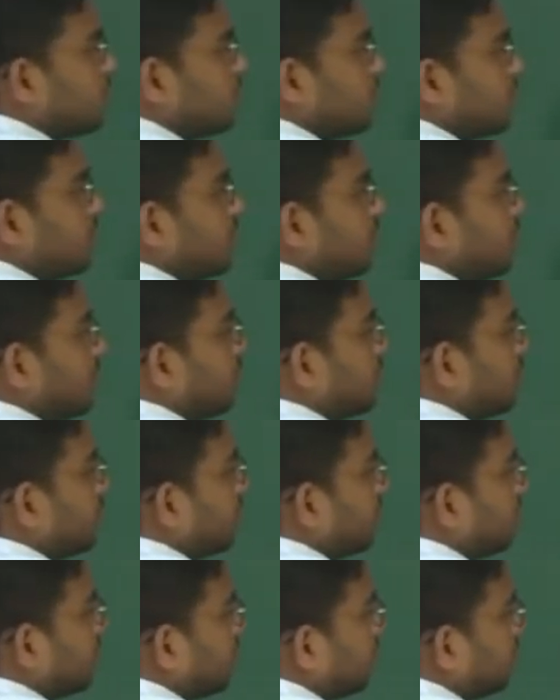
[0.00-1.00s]

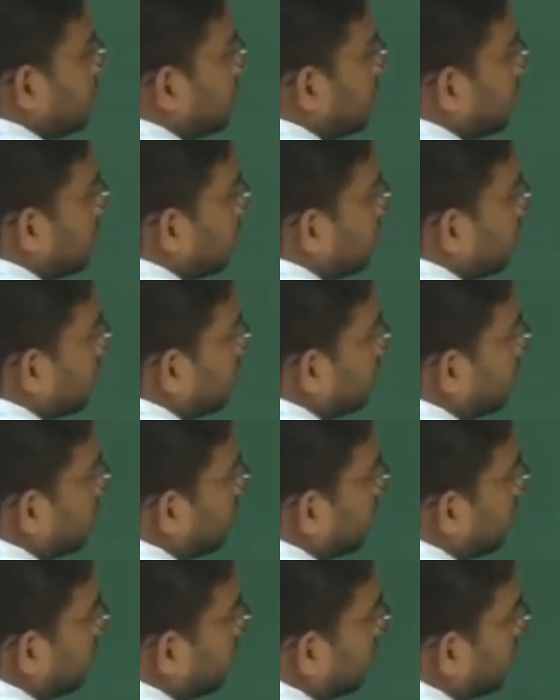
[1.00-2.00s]

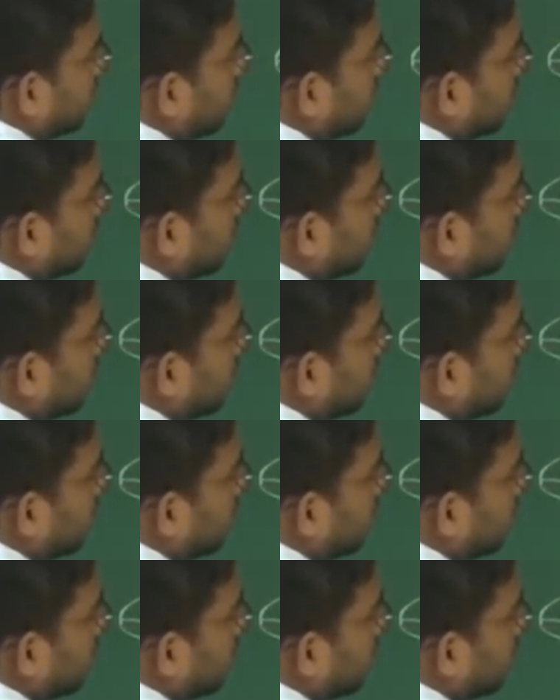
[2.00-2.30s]
Nobody speaks.